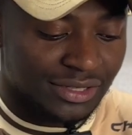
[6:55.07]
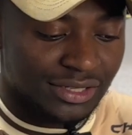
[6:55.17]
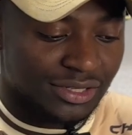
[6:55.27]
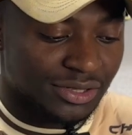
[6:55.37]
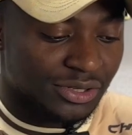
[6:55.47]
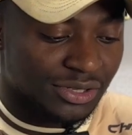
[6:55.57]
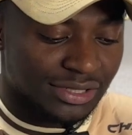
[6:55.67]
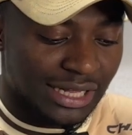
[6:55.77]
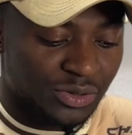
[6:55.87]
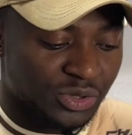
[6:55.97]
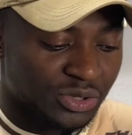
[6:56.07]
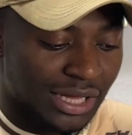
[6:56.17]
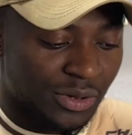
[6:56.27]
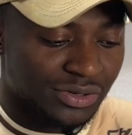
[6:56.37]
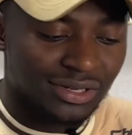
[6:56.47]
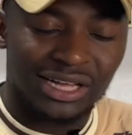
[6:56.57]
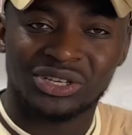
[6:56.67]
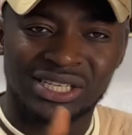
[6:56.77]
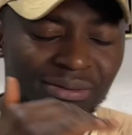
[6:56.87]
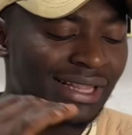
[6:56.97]
So start with 2000 and
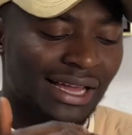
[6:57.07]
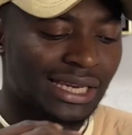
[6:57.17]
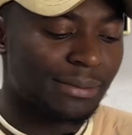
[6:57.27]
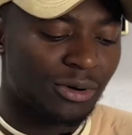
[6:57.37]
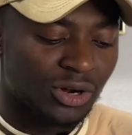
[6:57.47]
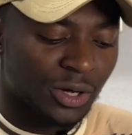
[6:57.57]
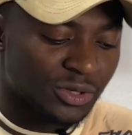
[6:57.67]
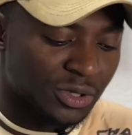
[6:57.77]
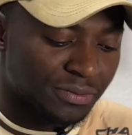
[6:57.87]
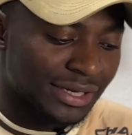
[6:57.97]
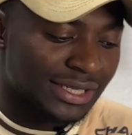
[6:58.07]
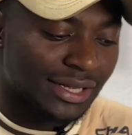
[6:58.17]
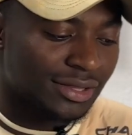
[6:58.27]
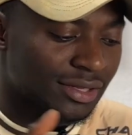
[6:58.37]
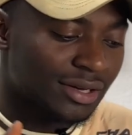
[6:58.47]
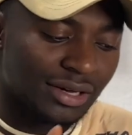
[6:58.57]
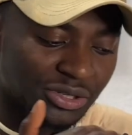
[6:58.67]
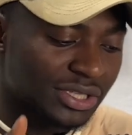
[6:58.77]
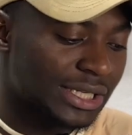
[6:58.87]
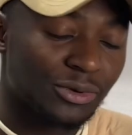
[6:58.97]
just keep stacking them all up. So you press enter and
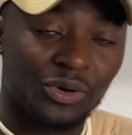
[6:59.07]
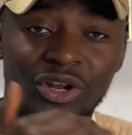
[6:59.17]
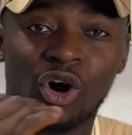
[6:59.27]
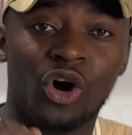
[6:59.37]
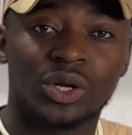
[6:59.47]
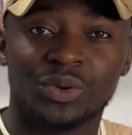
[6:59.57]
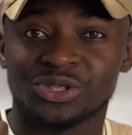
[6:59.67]
just keep going all the way to